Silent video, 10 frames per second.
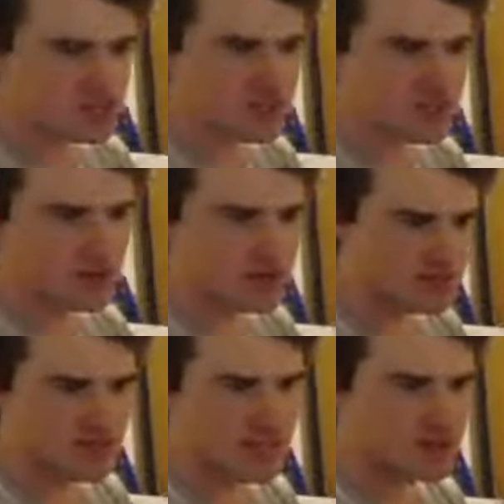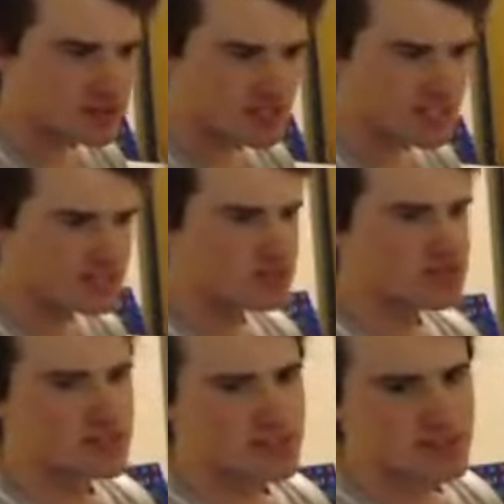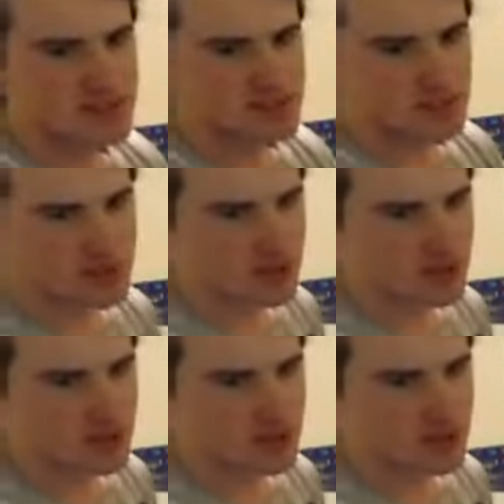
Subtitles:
video gets 1,000 hits, something will